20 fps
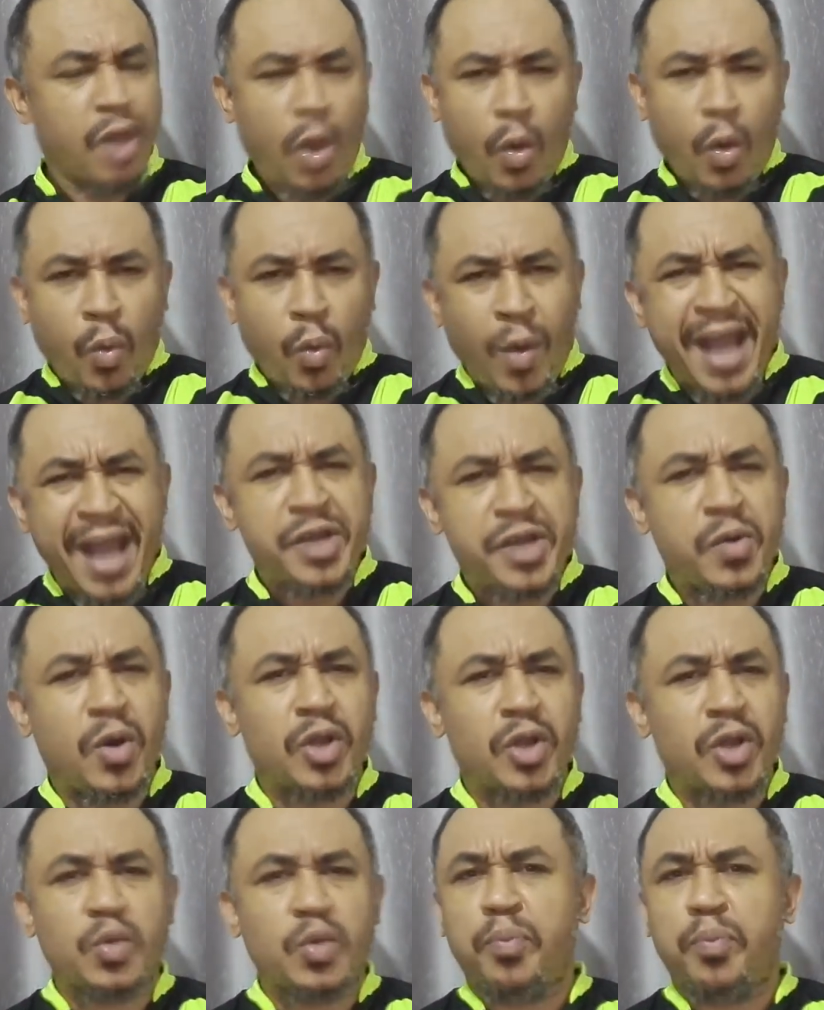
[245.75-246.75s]
Why do you
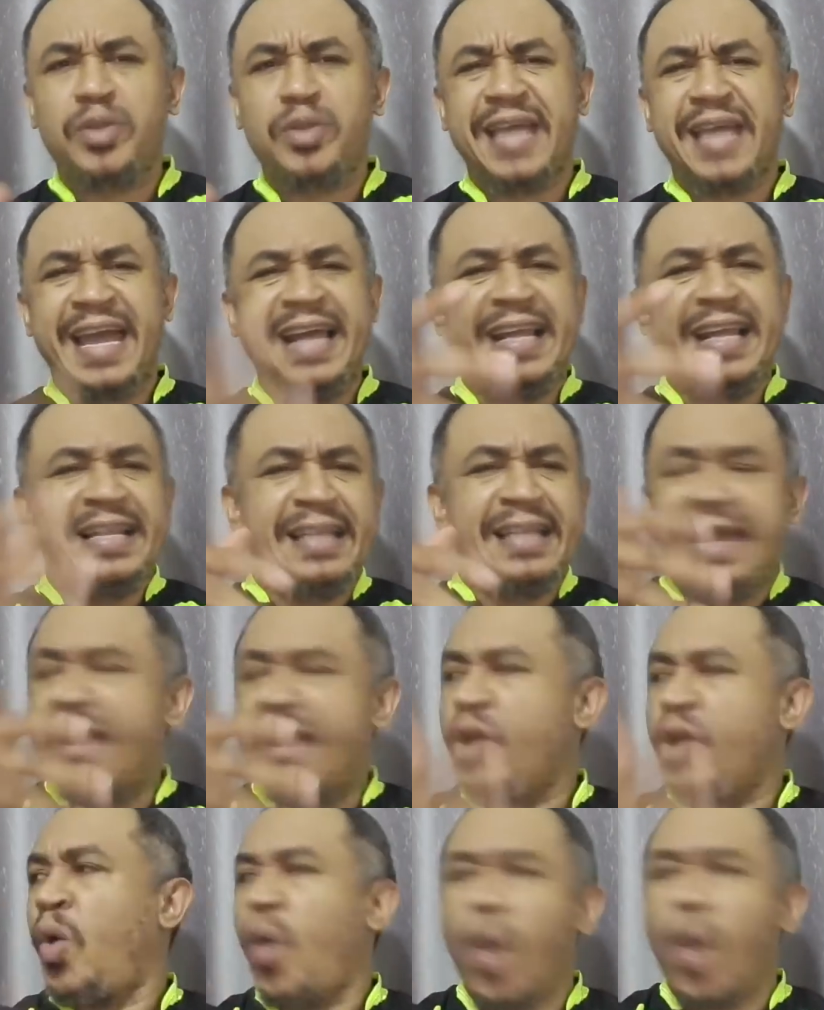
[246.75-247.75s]
want to put a
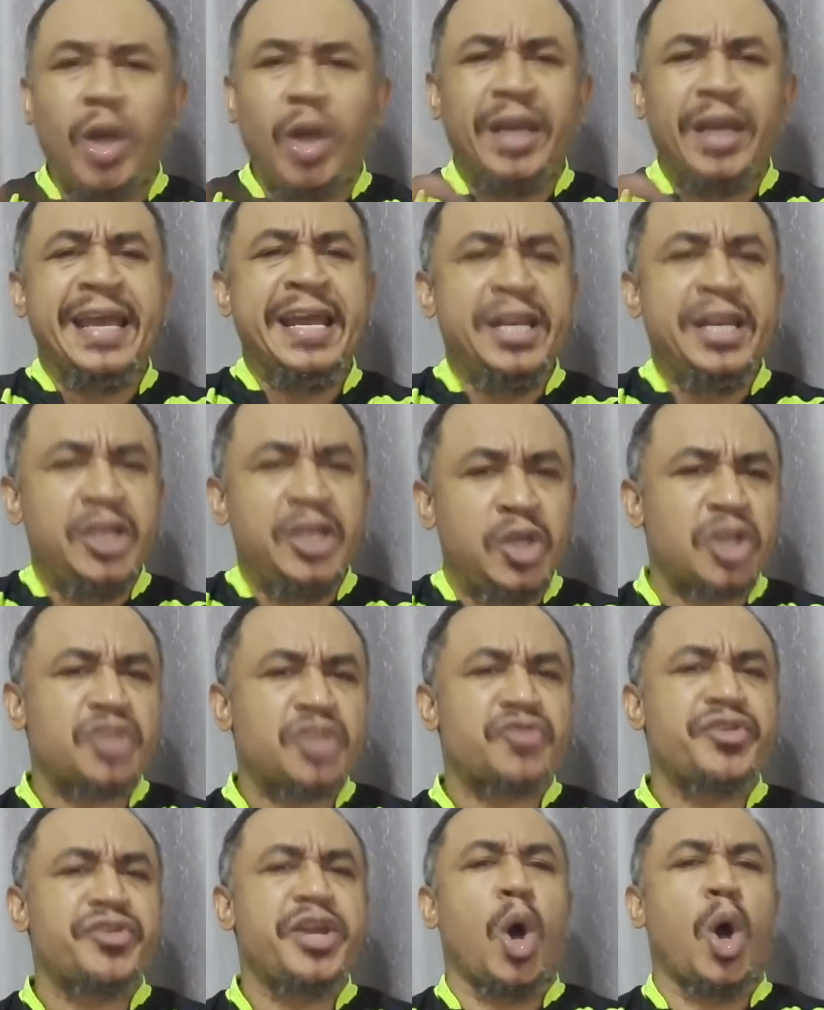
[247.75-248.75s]
whole
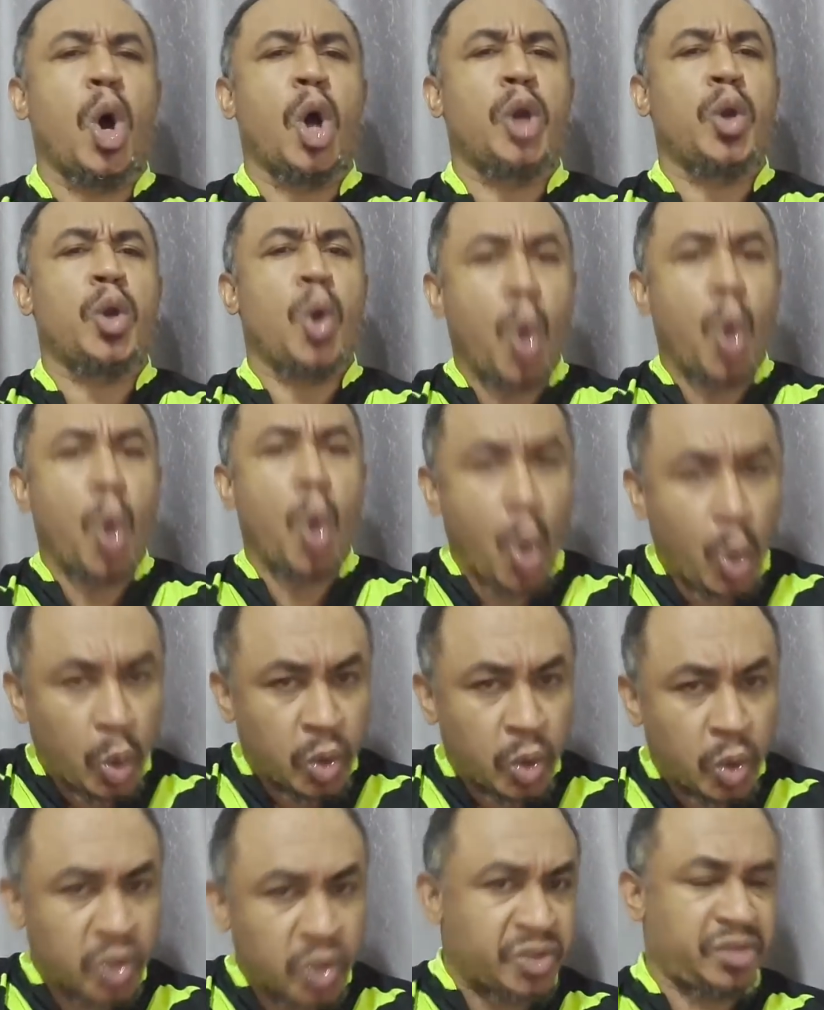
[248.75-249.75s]
industry on
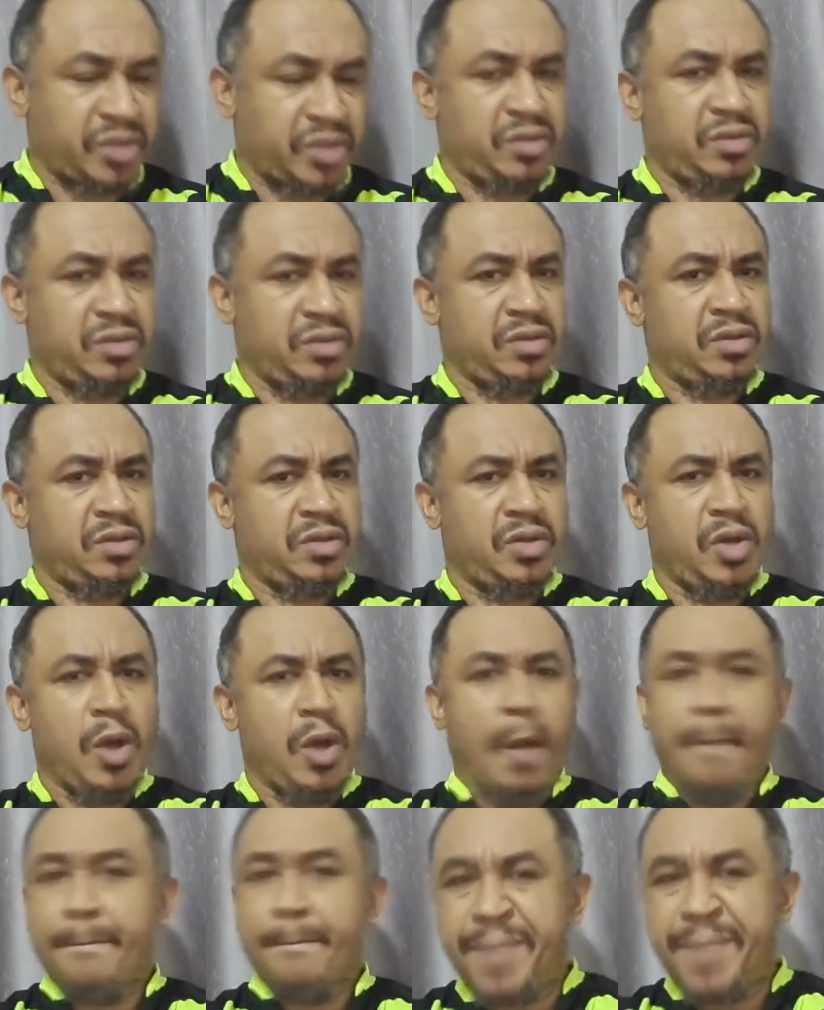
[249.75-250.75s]
hold?
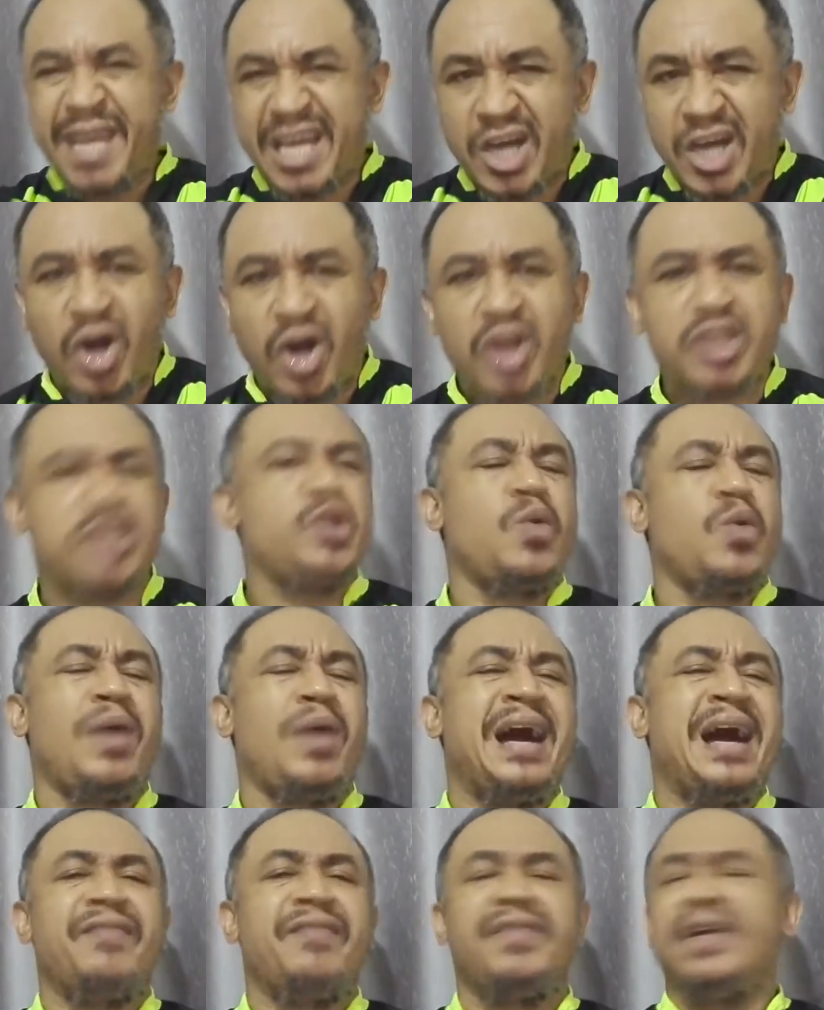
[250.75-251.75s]
Because you
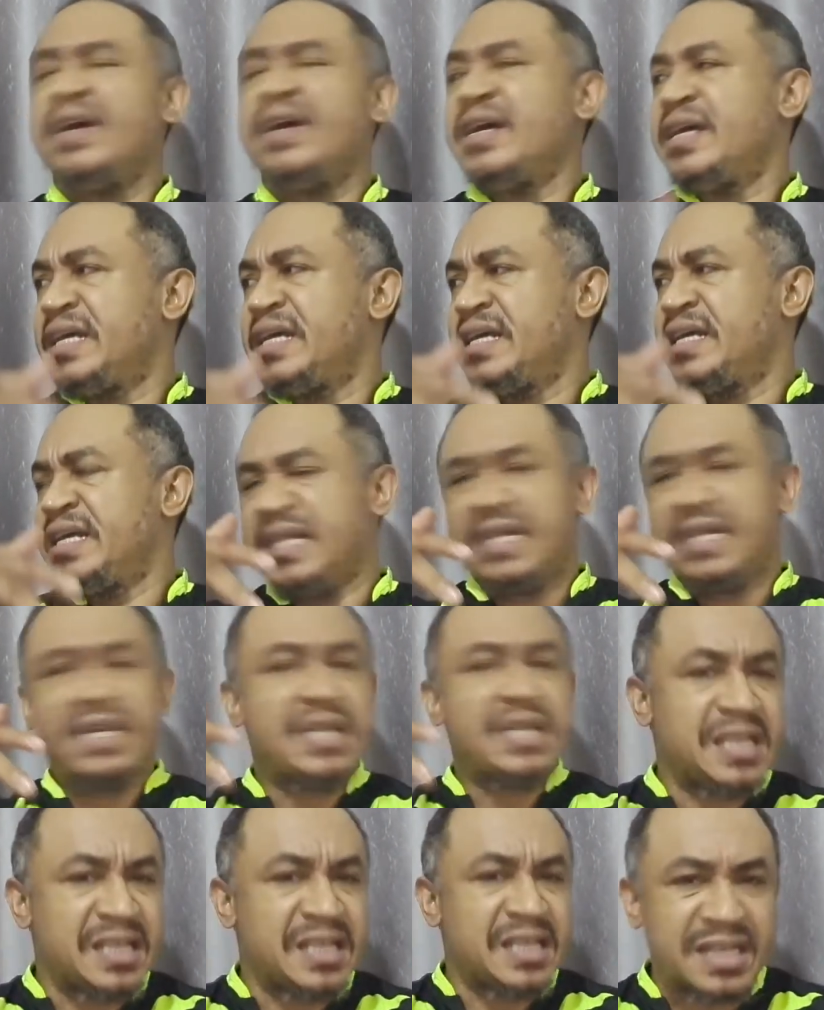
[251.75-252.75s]
have
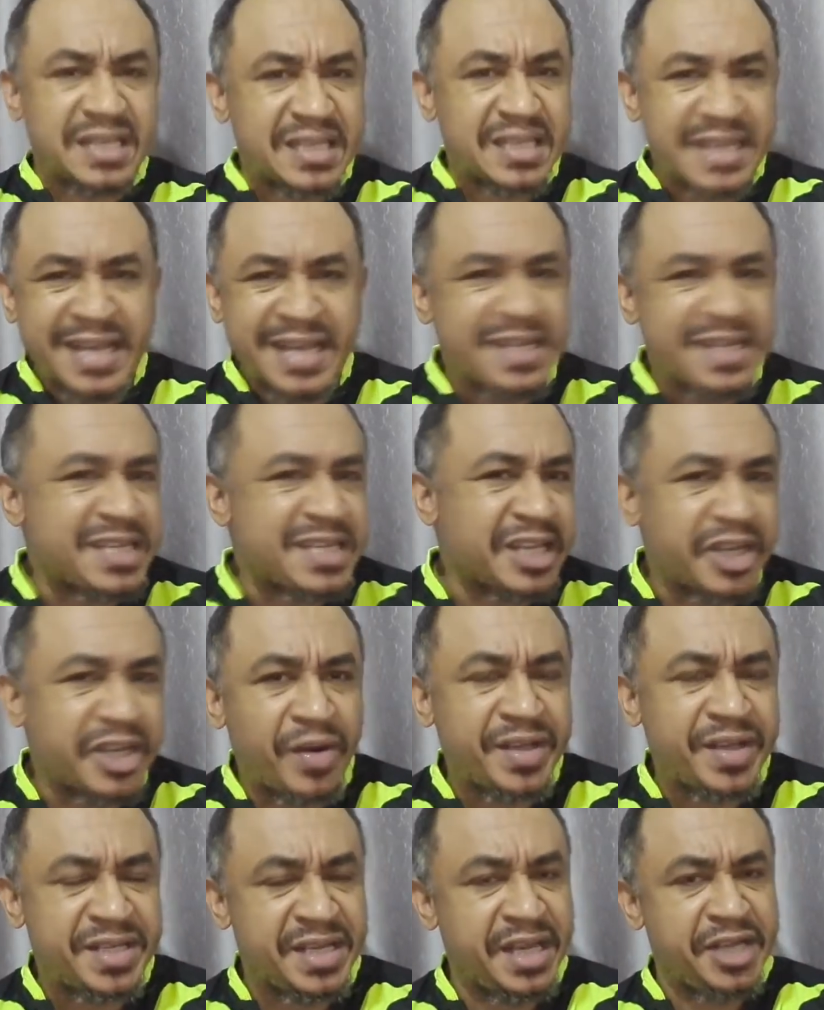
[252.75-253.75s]

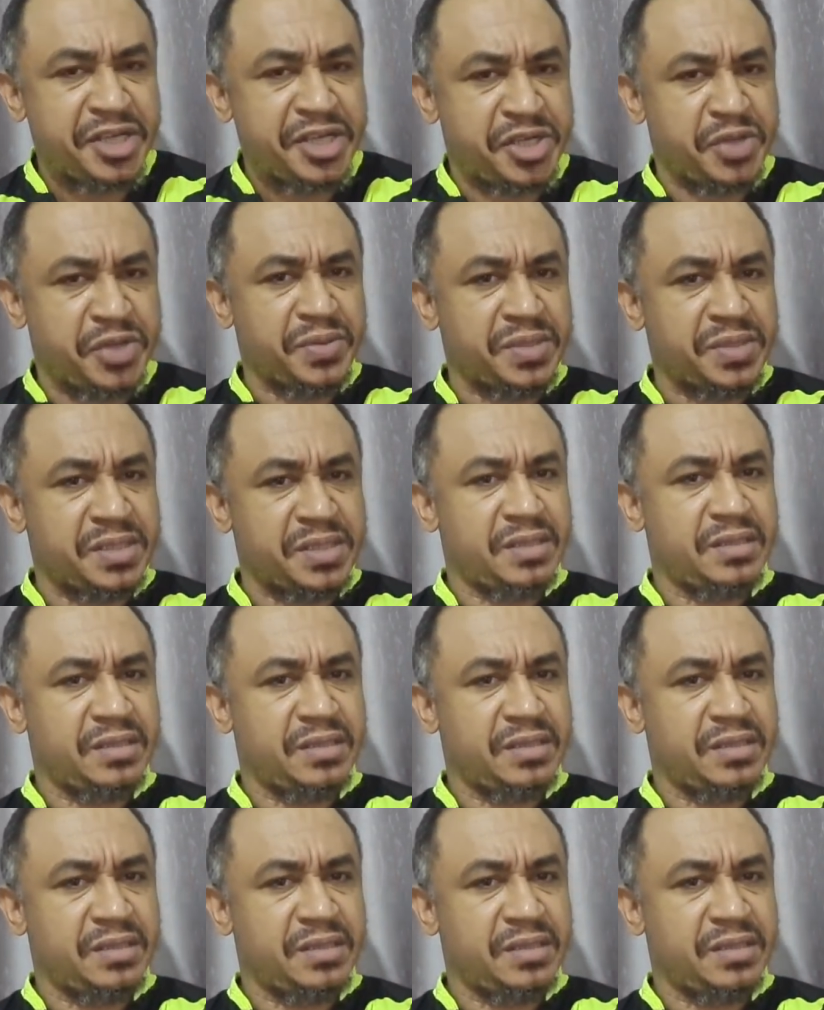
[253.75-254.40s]
insecurity issues.